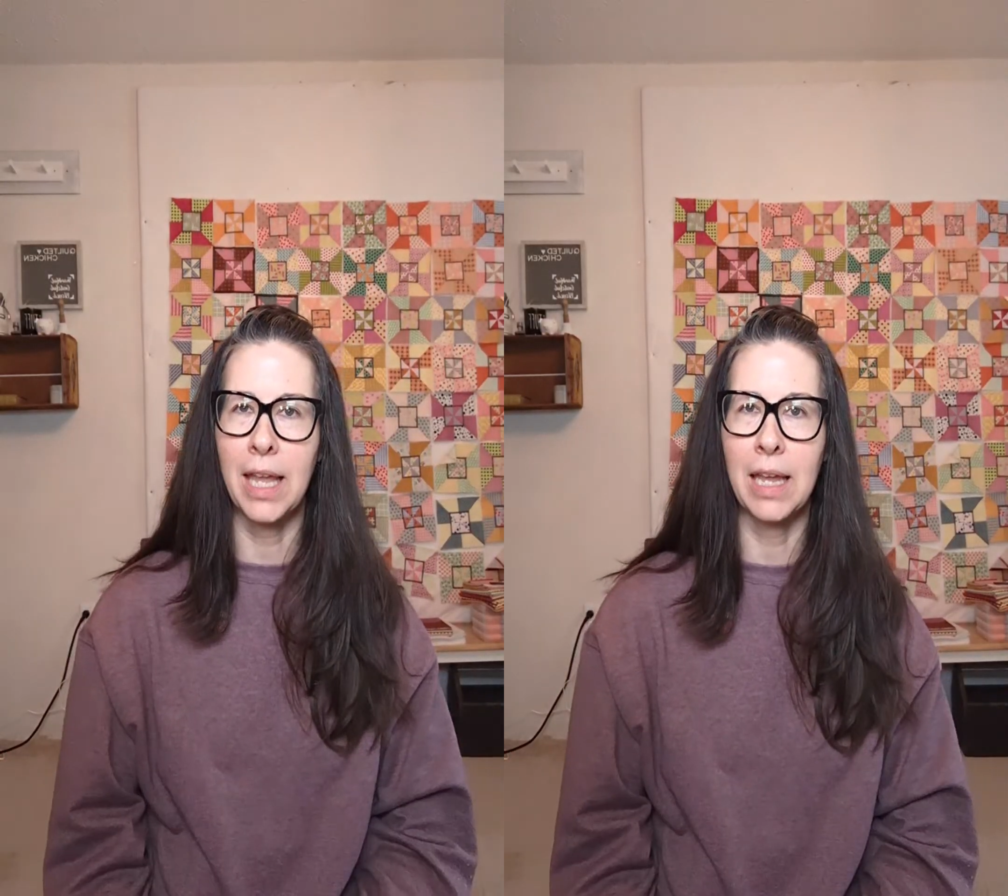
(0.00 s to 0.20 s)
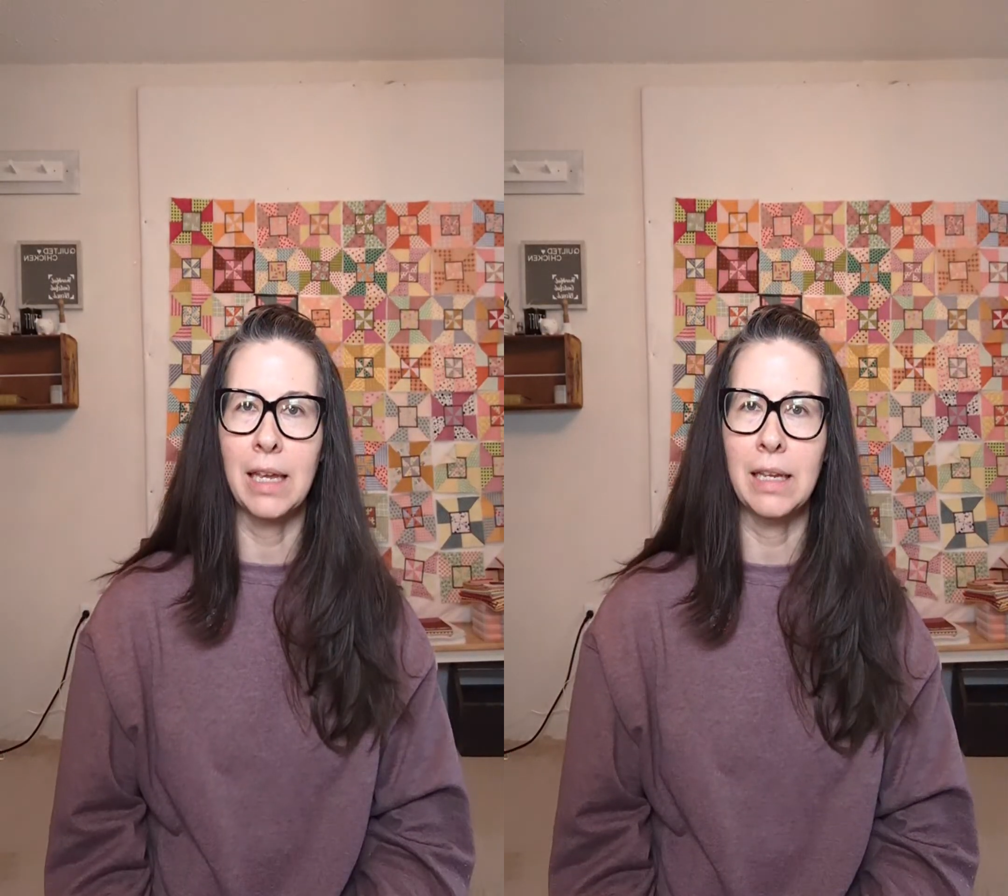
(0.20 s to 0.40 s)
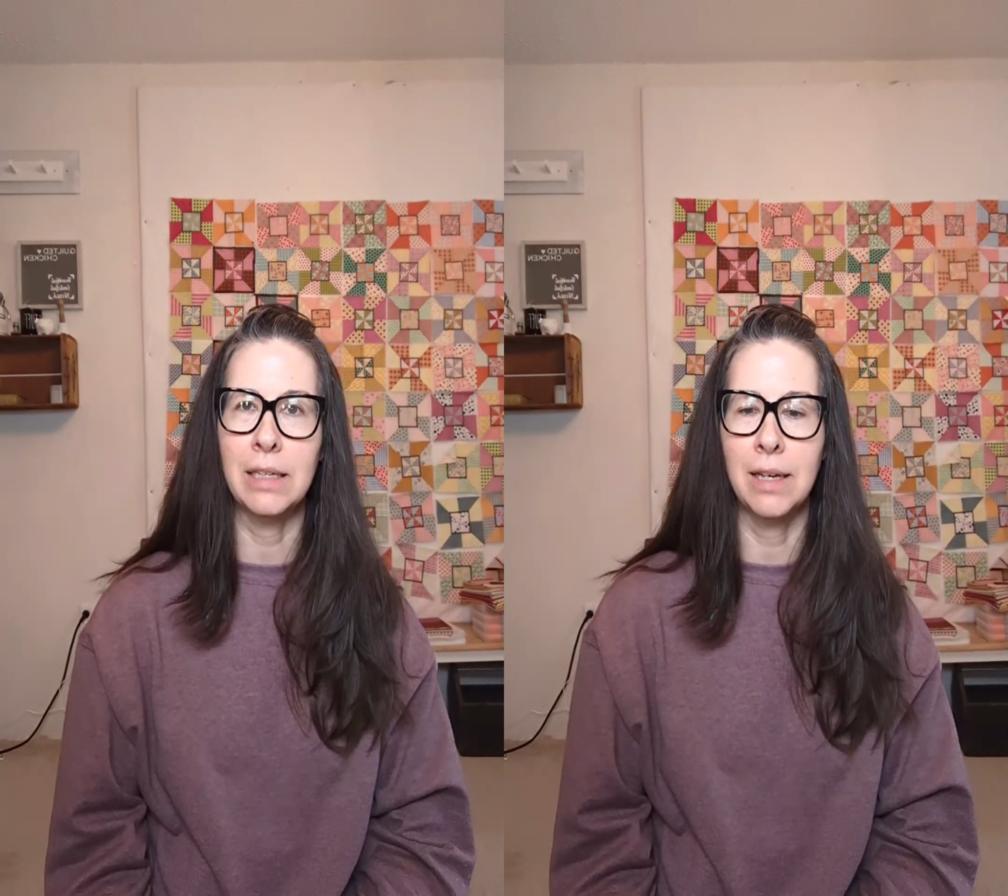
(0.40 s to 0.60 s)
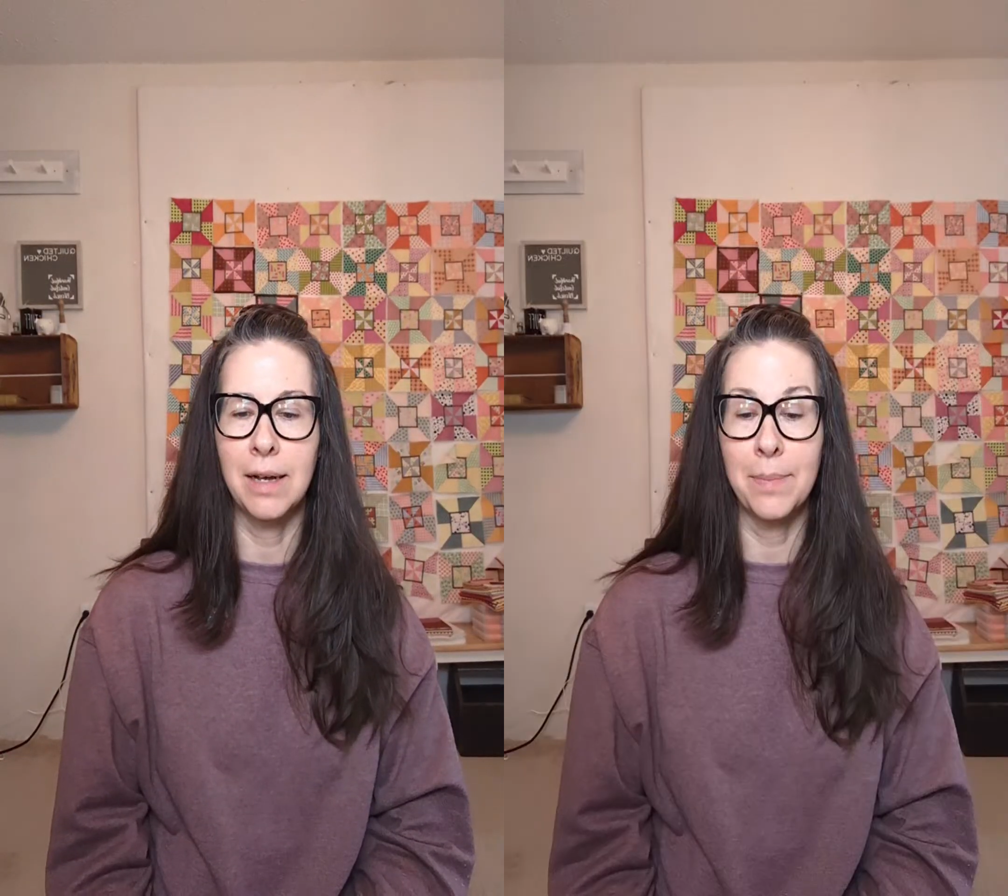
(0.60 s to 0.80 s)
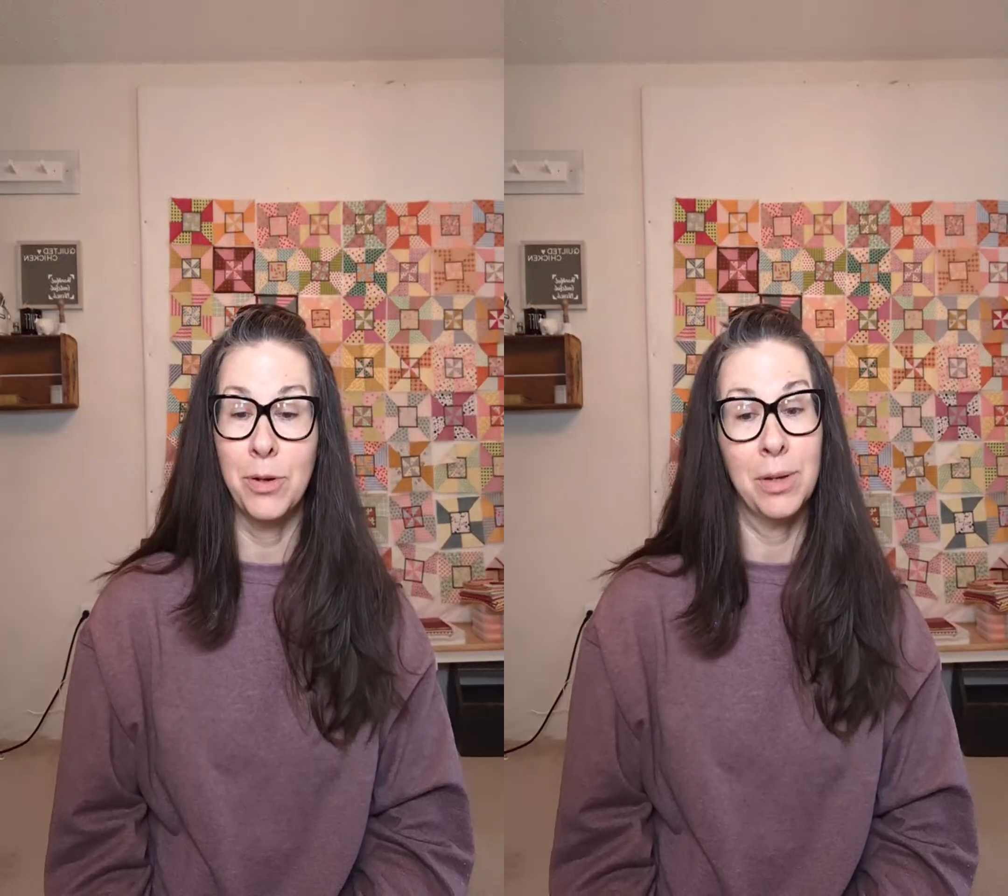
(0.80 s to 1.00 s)
and
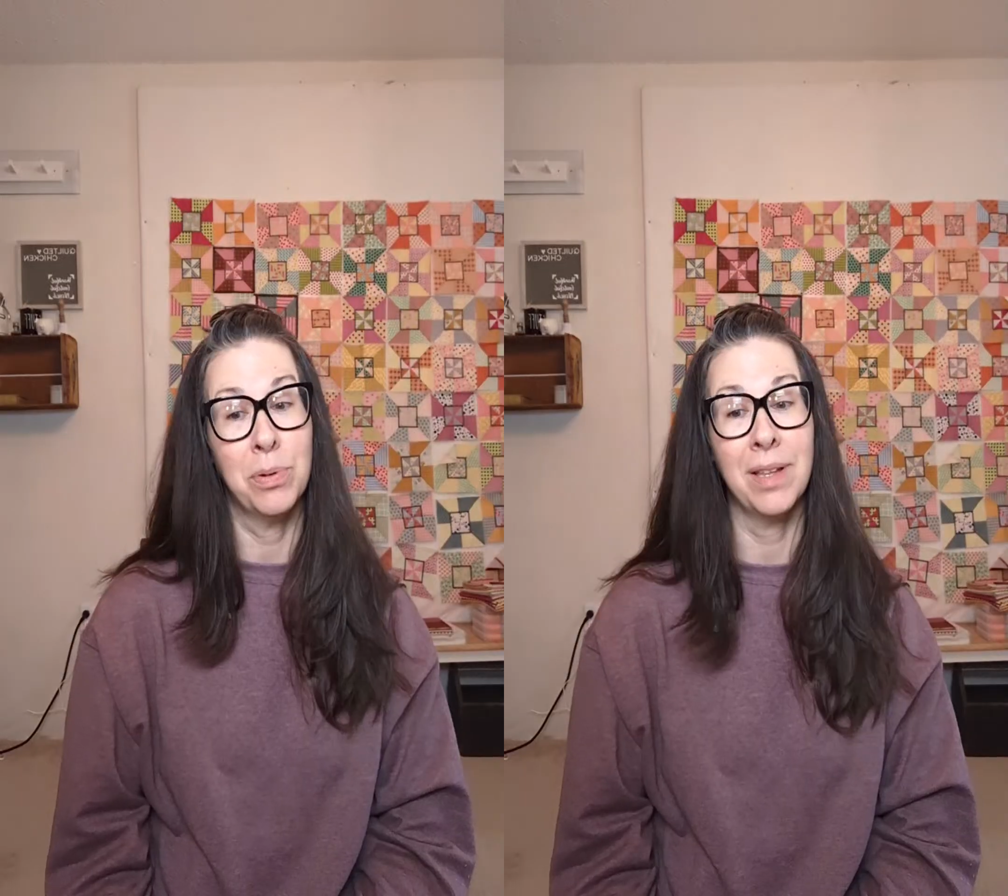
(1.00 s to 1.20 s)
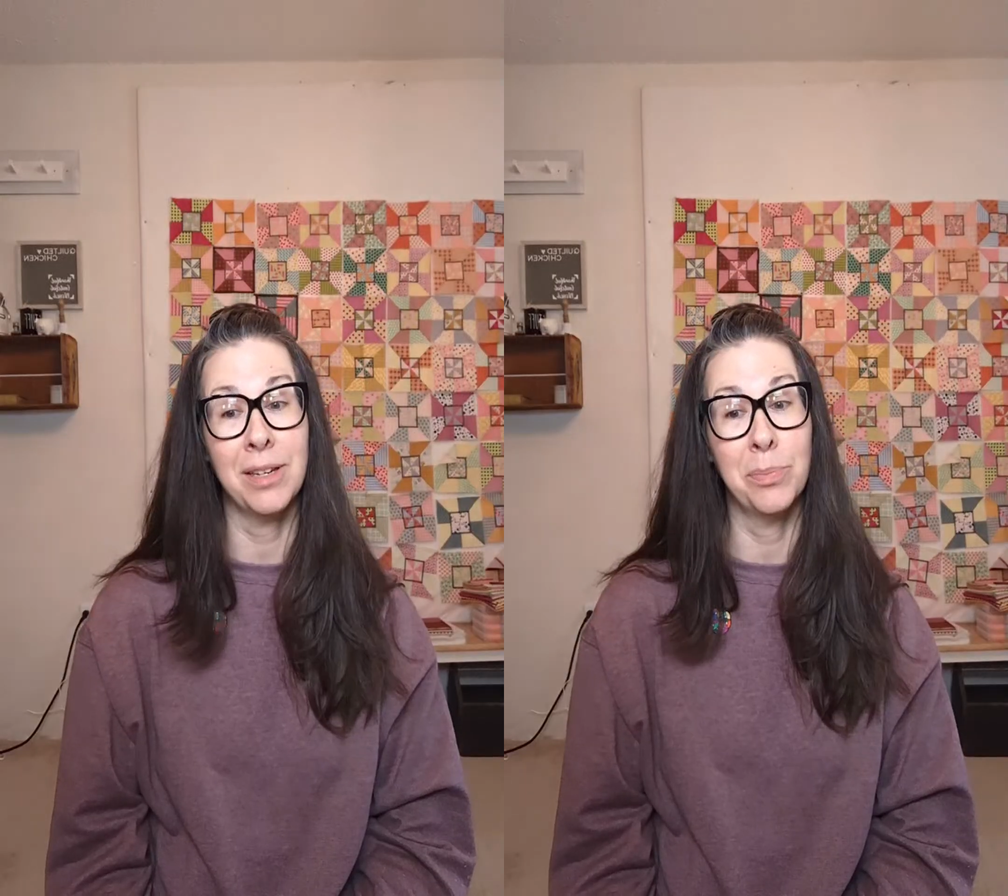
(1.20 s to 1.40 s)
you can pull out